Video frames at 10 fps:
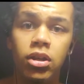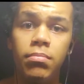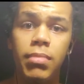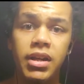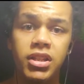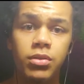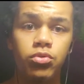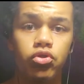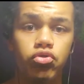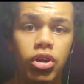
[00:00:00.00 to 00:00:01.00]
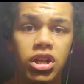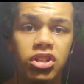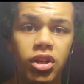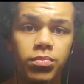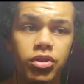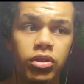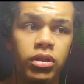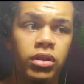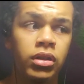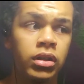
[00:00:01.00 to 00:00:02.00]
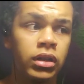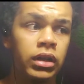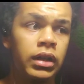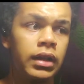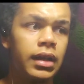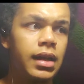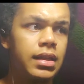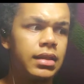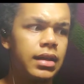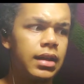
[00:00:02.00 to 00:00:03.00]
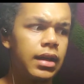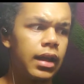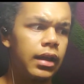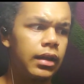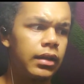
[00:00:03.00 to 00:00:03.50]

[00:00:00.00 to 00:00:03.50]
biceps, triceps, and then